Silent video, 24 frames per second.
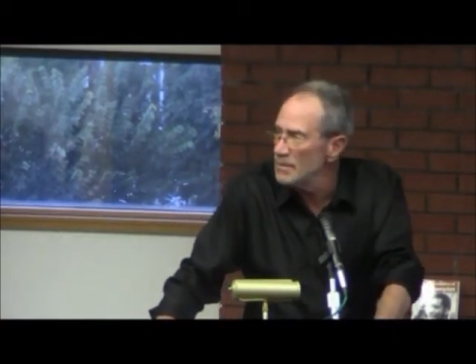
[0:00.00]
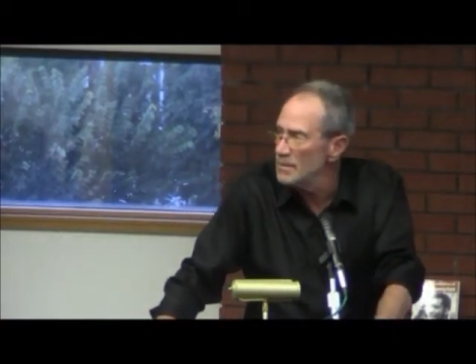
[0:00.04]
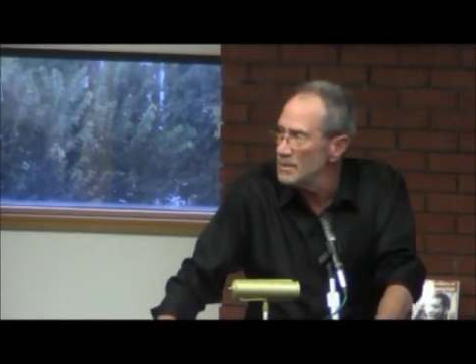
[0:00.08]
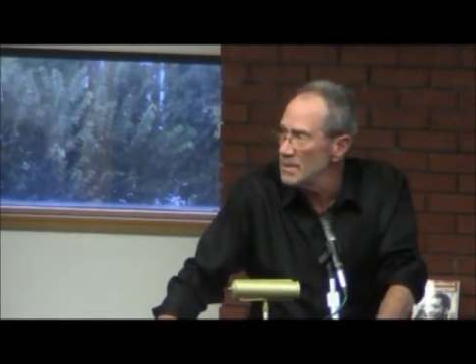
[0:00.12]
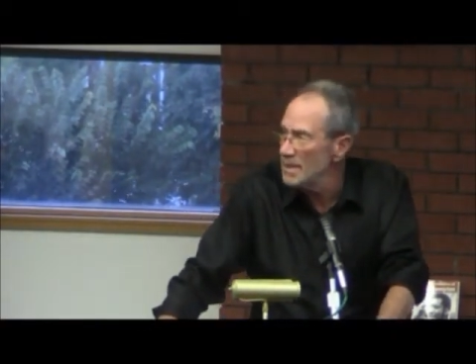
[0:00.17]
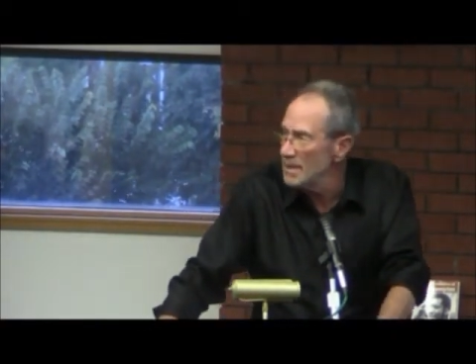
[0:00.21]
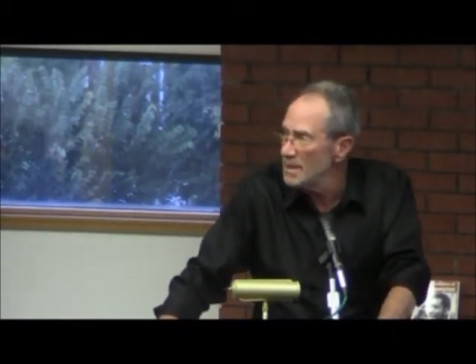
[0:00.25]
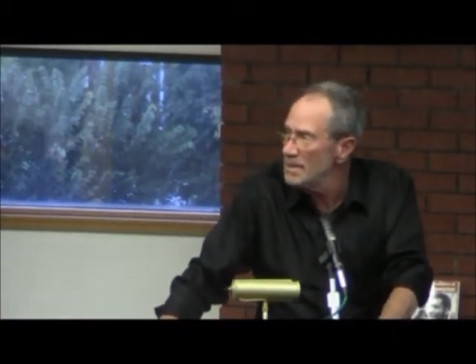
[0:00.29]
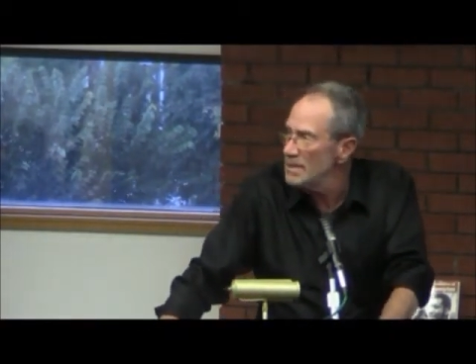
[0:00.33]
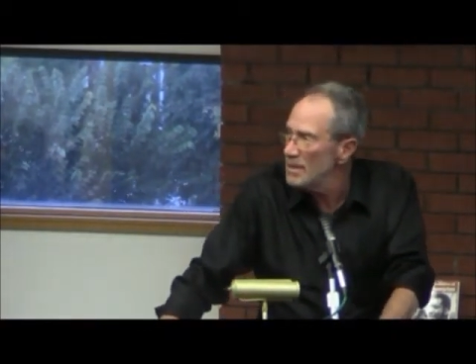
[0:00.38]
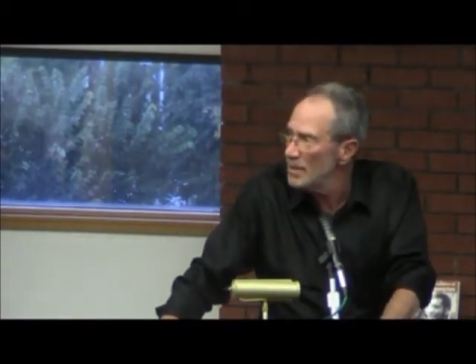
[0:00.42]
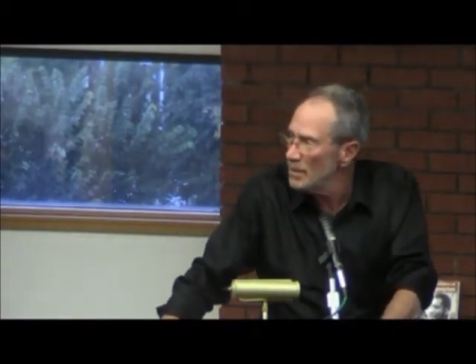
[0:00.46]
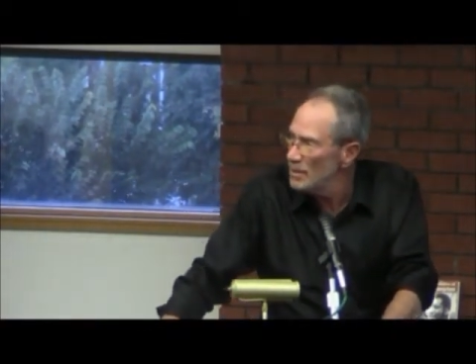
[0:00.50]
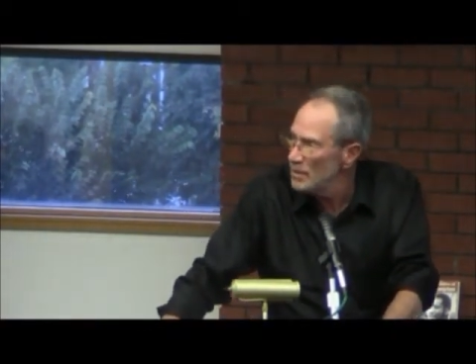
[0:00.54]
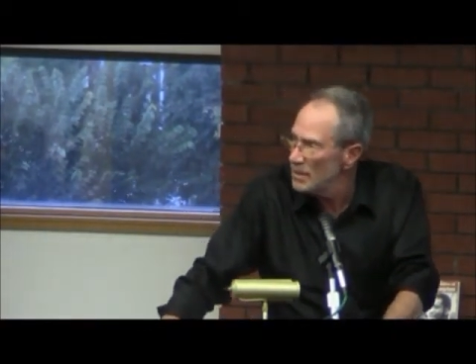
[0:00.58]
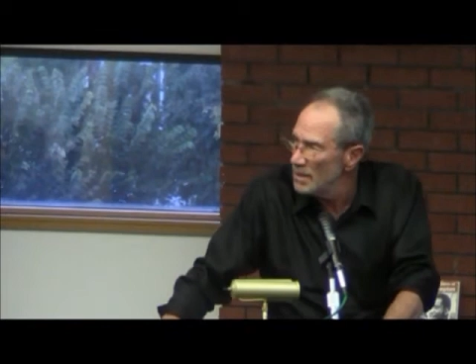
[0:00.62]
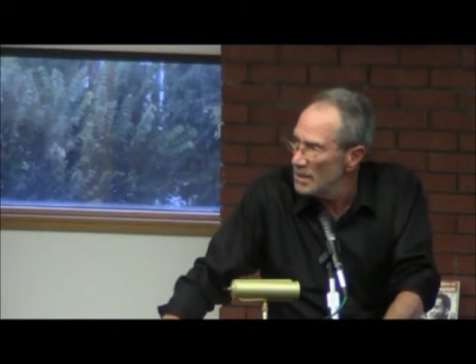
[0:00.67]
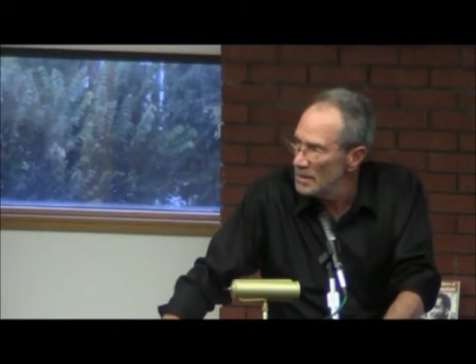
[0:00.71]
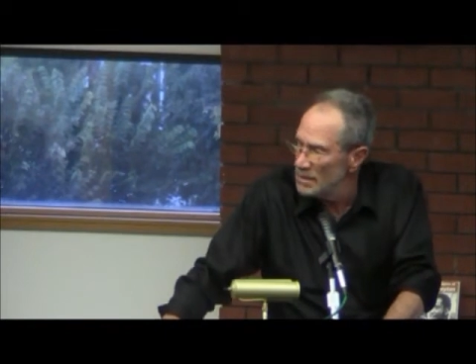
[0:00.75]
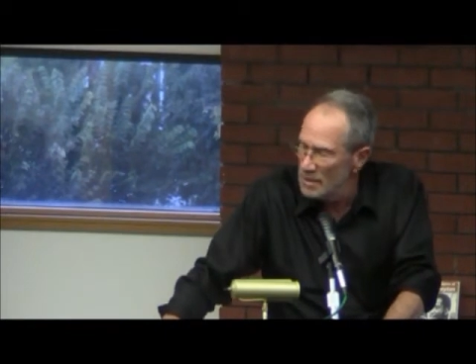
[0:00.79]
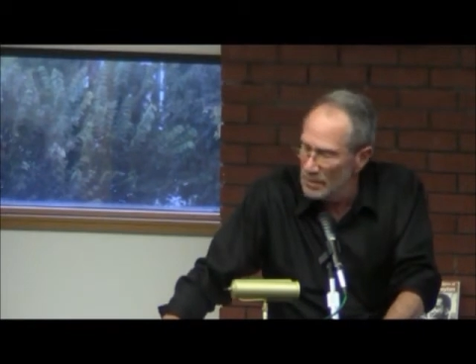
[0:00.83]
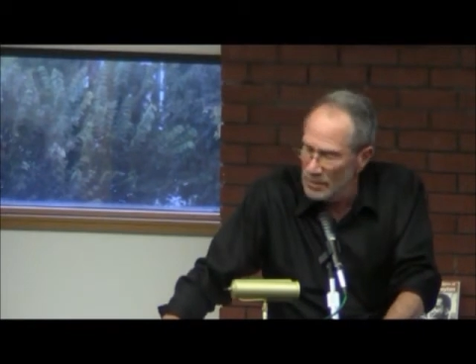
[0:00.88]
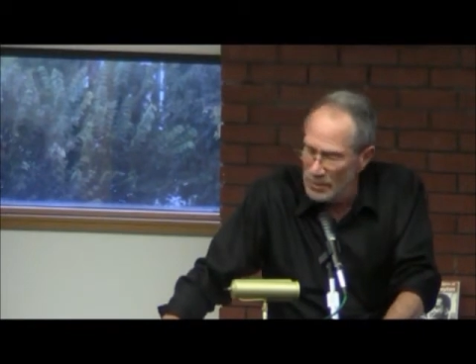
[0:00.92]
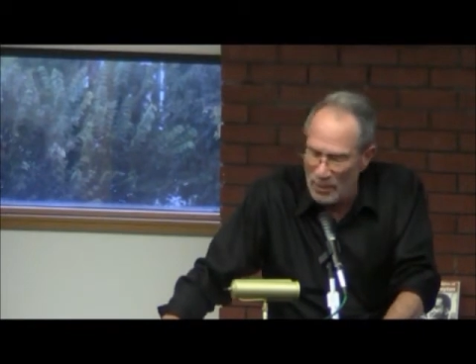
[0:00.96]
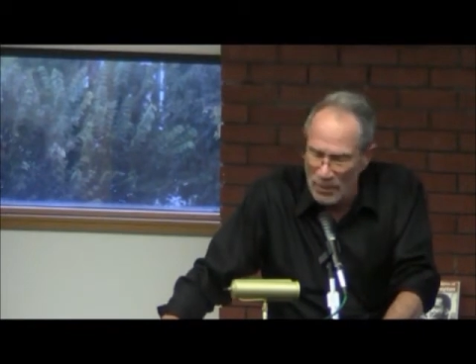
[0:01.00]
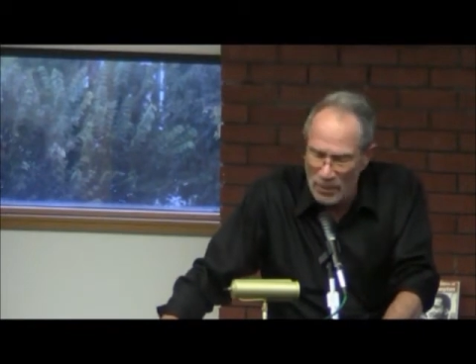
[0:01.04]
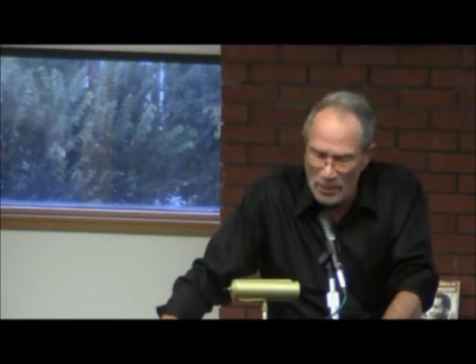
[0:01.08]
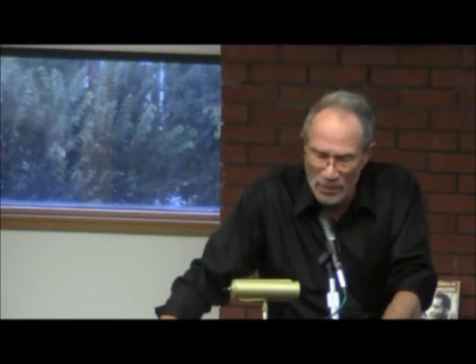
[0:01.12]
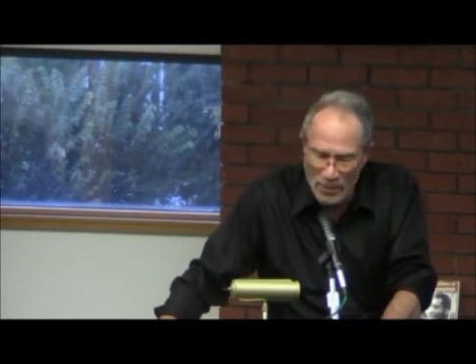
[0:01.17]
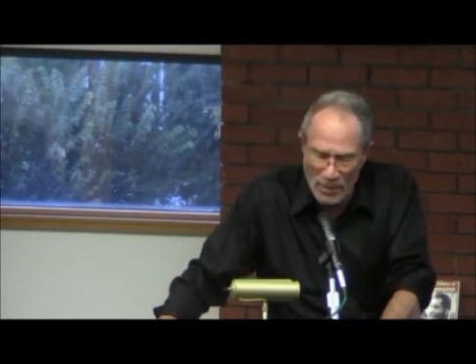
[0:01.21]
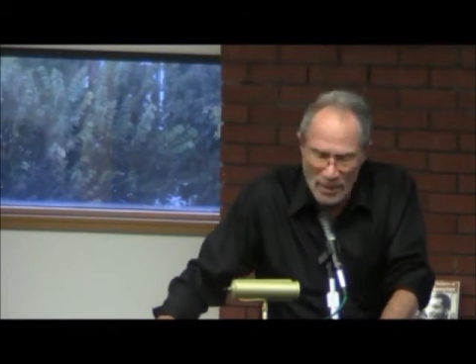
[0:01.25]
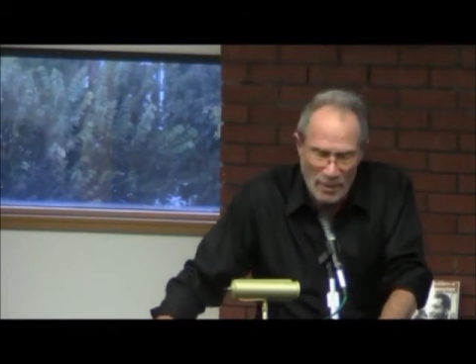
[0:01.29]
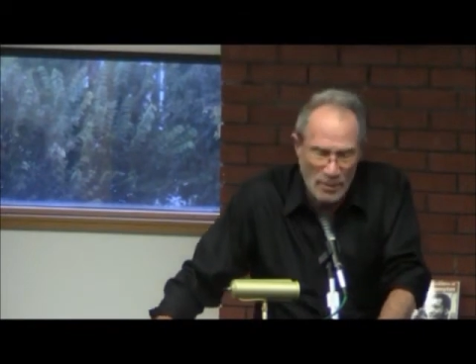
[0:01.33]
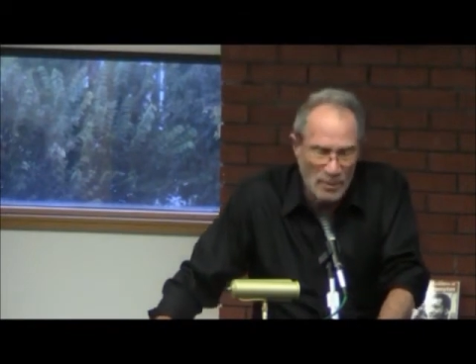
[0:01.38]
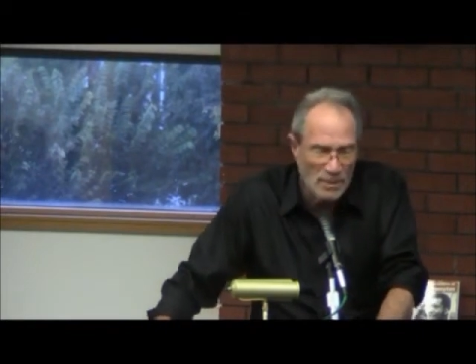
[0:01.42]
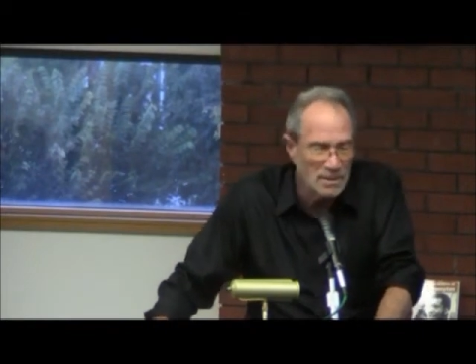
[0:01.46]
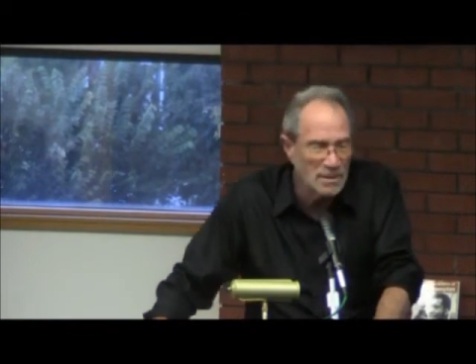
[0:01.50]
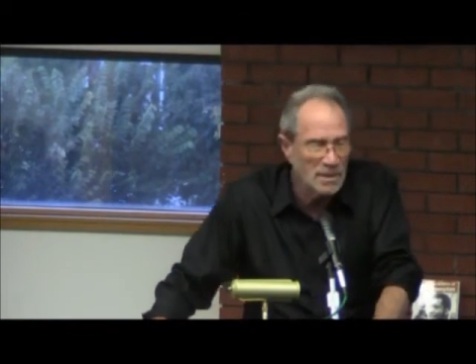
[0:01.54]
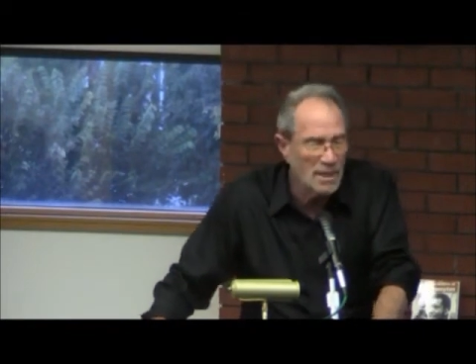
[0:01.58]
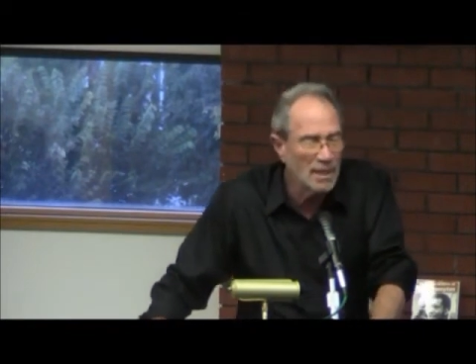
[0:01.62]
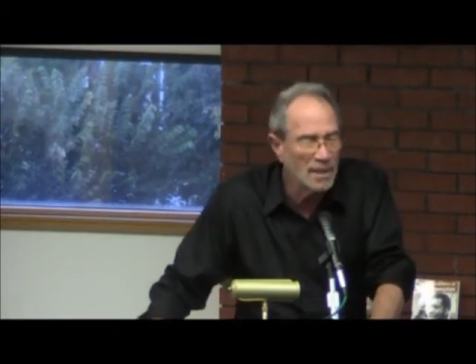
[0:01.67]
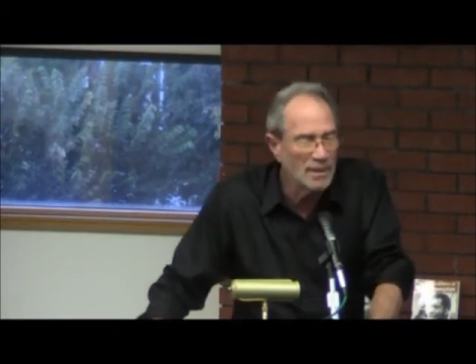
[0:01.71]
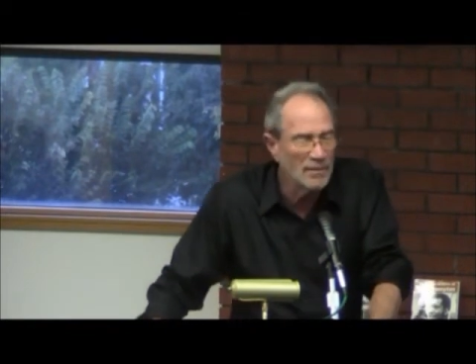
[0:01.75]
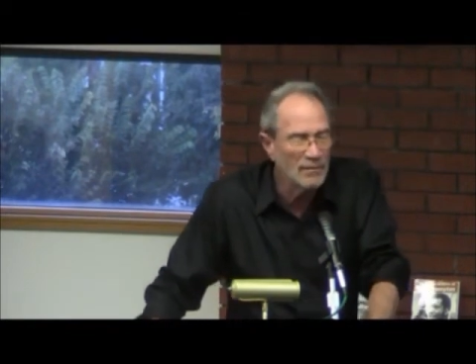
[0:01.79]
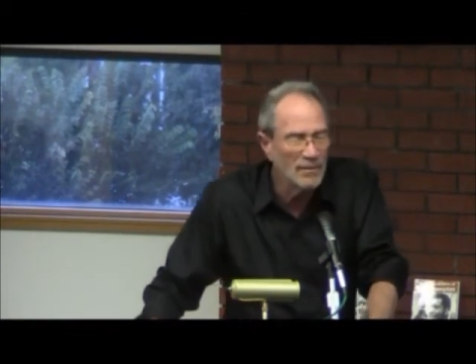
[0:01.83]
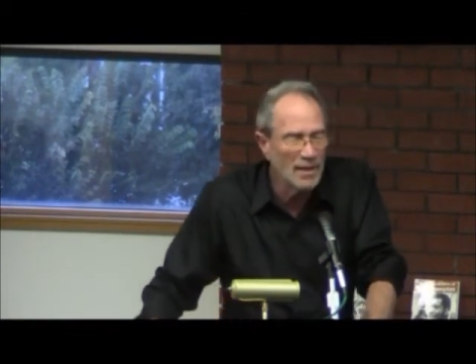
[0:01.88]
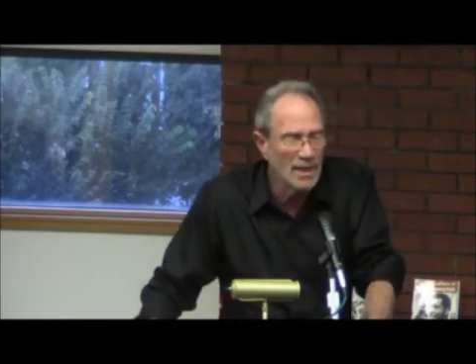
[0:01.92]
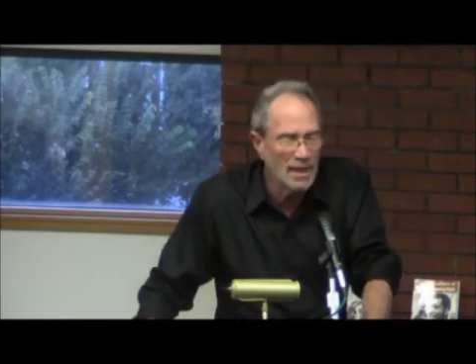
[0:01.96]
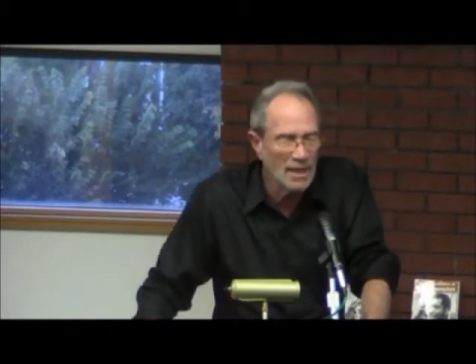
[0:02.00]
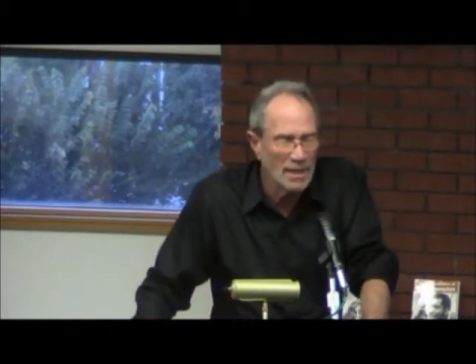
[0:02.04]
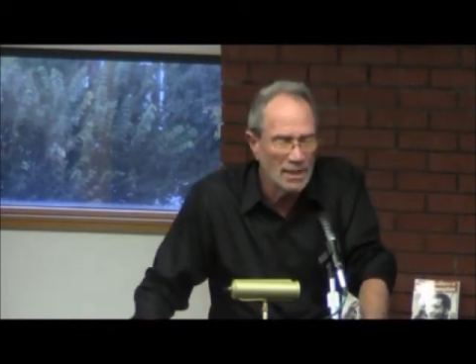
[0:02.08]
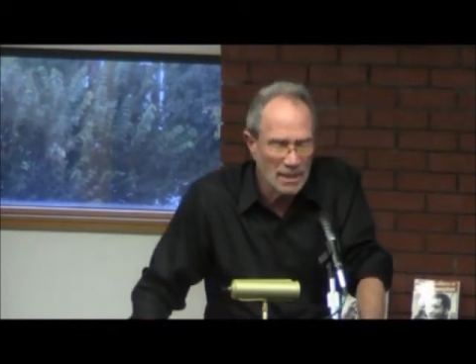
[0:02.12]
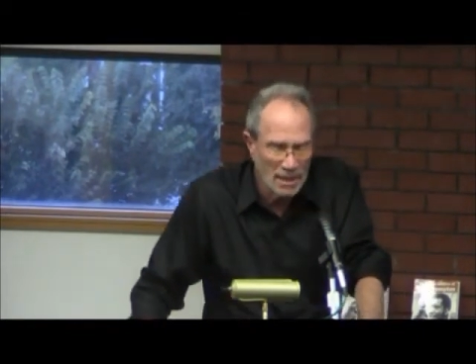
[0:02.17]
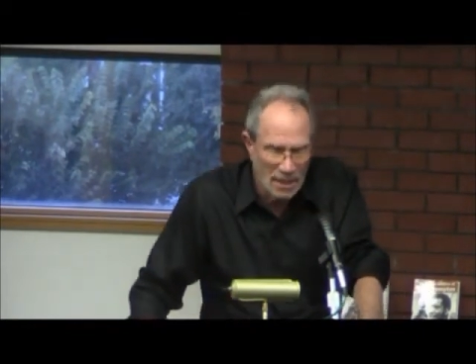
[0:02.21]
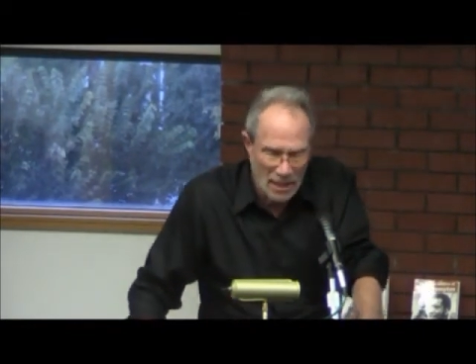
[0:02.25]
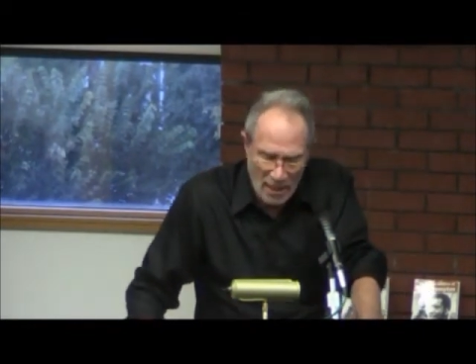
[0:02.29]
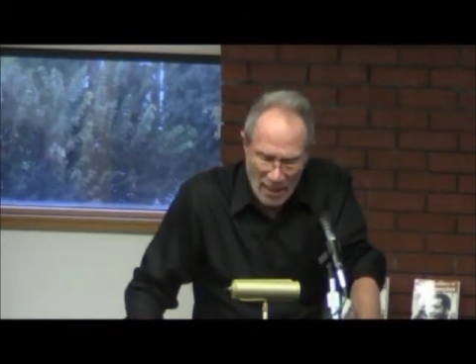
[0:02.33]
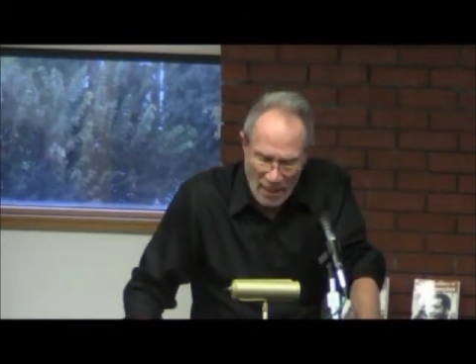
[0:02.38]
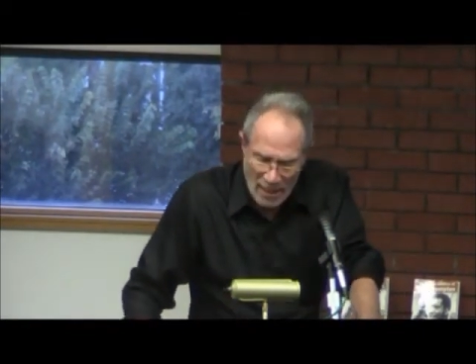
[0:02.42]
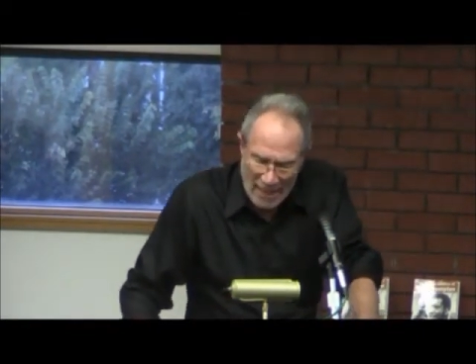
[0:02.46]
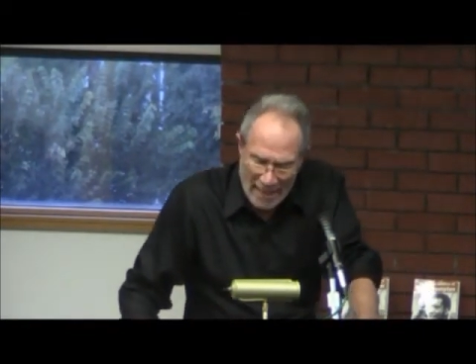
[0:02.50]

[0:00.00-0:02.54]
Was he told that the program was nonviolent?